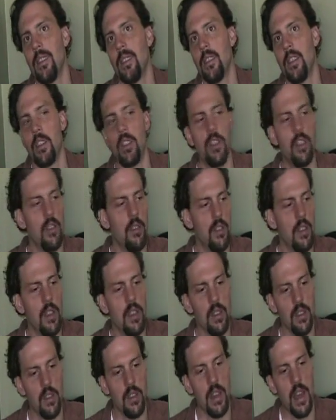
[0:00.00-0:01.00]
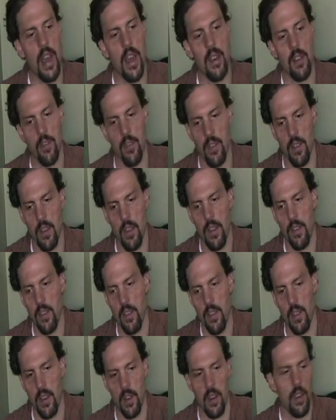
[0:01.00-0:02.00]
Does he do this, that, or the other
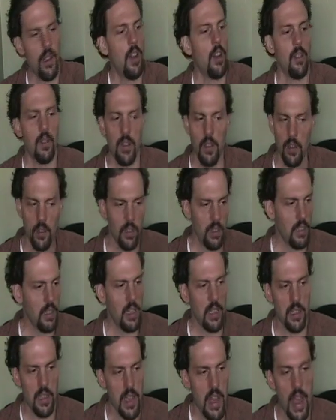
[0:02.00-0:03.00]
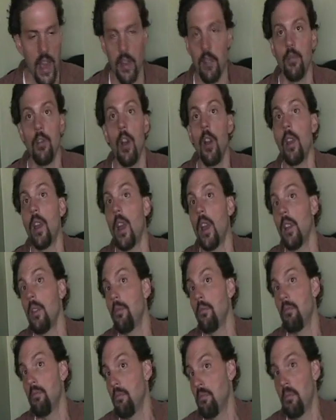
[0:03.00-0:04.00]
thing? Oh, he only does that.
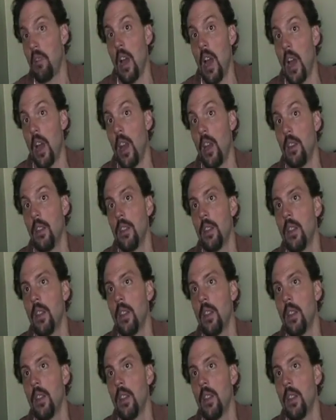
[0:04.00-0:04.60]
Okay, got it.